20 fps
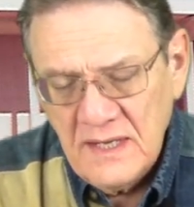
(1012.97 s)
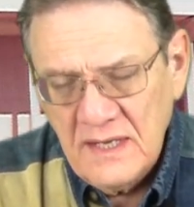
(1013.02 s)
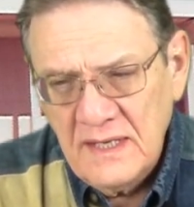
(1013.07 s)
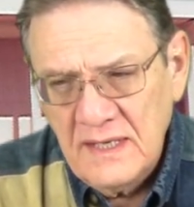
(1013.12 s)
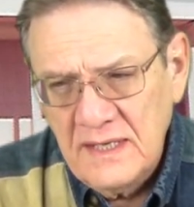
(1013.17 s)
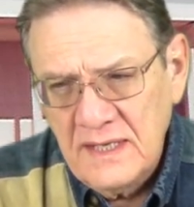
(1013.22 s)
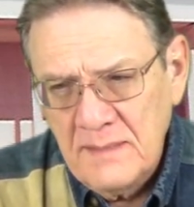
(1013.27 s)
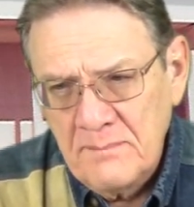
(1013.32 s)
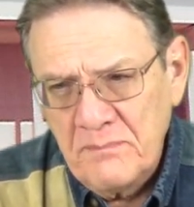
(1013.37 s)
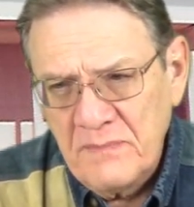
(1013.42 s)

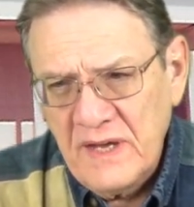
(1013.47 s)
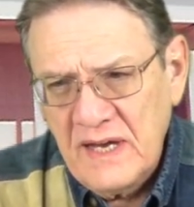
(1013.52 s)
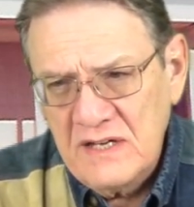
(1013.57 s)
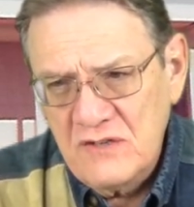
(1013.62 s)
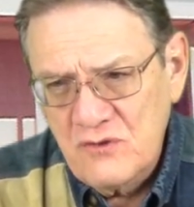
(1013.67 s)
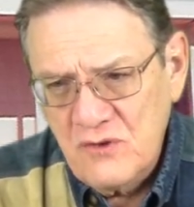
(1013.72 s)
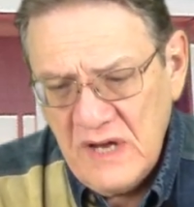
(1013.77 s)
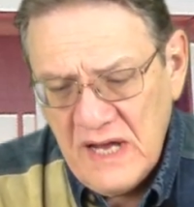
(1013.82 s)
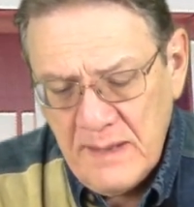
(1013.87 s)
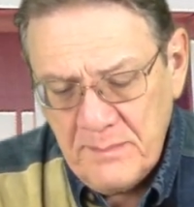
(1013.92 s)
I
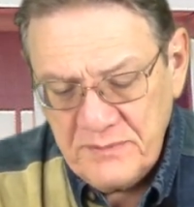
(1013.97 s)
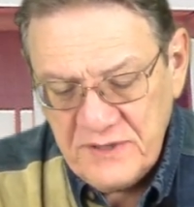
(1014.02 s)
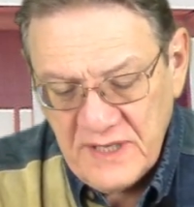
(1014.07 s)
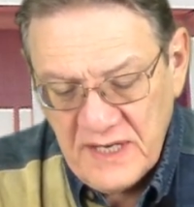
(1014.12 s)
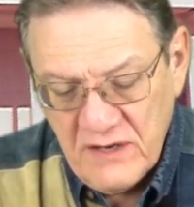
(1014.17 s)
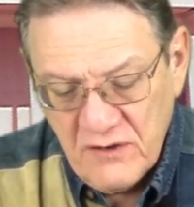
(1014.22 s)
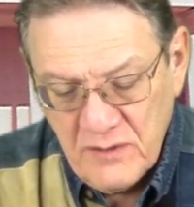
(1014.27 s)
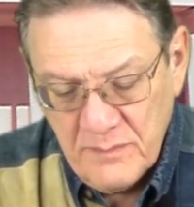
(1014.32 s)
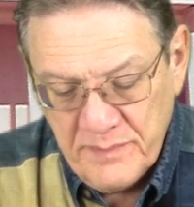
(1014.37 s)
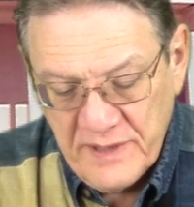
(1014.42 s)
dropped
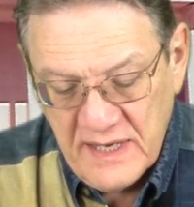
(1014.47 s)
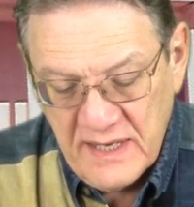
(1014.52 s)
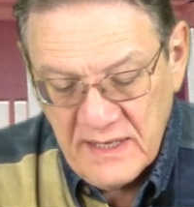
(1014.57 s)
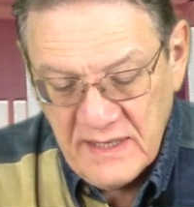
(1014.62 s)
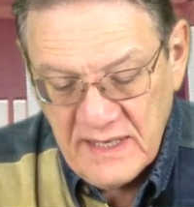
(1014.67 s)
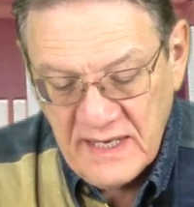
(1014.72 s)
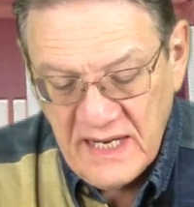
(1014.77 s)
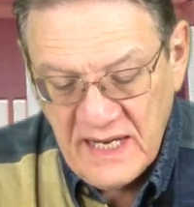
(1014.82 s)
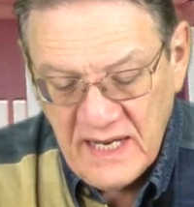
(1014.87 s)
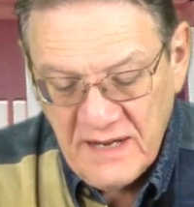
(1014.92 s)
out
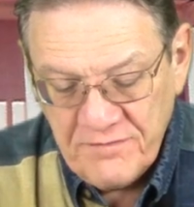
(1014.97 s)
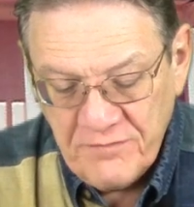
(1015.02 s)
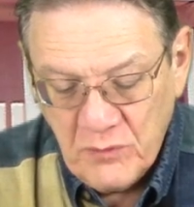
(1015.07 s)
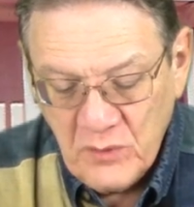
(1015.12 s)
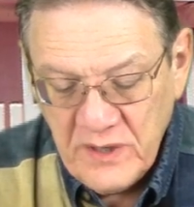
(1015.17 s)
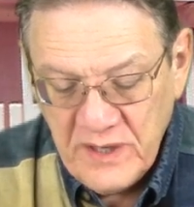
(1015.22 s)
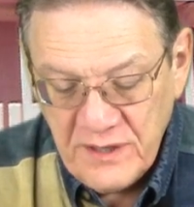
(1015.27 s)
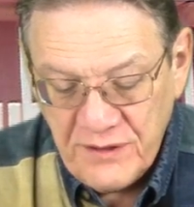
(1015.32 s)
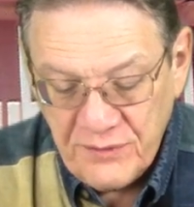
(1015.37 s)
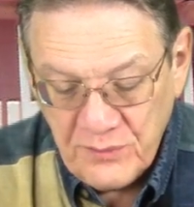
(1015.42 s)
about
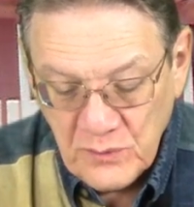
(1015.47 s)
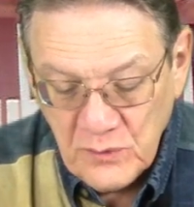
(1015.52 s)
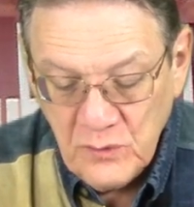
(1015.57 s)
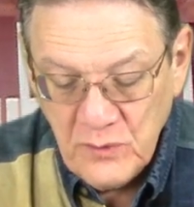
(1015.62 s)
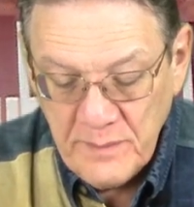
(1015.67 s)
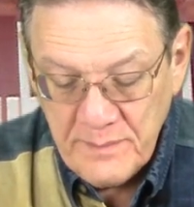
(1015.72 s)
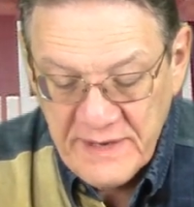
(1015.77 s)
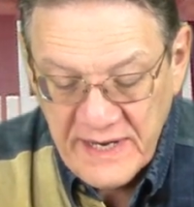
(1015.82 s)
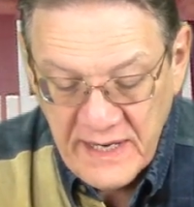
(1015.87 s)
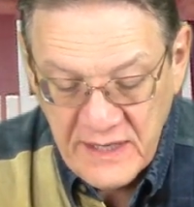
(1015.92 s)
halfway
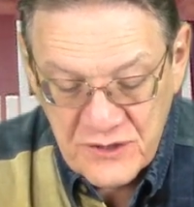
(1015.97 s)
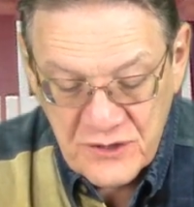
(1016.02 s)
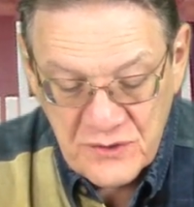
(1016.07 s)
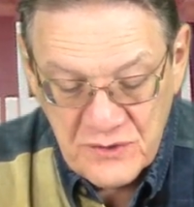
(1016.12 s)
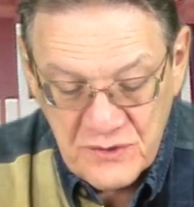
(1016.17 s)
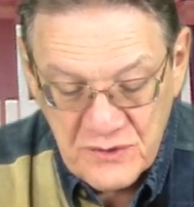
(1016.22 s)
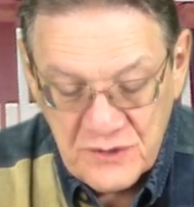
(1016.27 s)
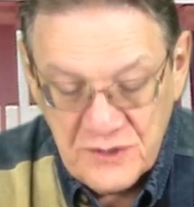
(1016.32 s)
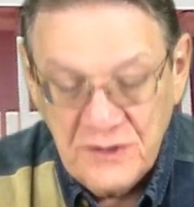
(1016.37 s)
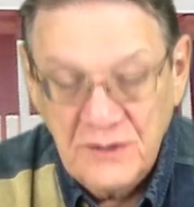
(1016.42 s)
through a
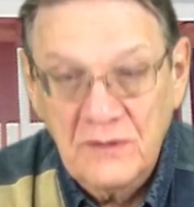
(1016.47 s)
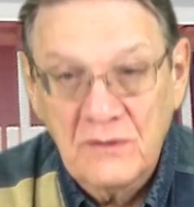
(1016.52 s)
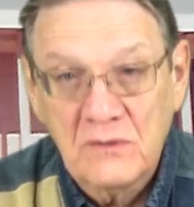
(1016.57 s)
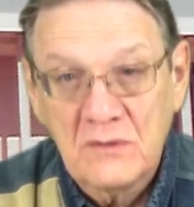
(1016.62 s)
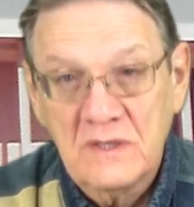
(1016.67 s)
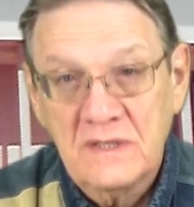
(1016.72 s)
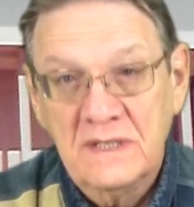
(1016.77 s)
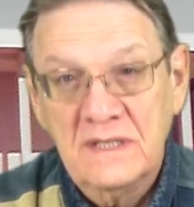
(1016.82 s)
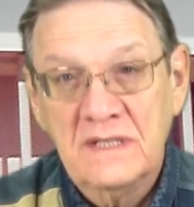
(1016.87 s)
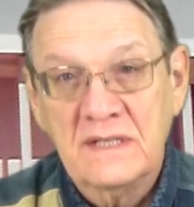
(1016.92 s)
master's
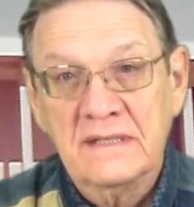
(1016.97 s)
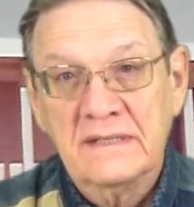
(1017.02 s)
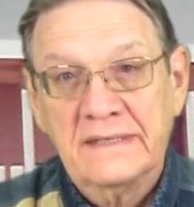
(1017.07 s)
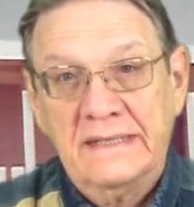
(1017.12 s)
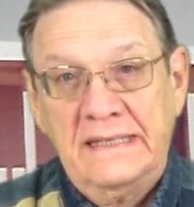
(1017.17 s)
degree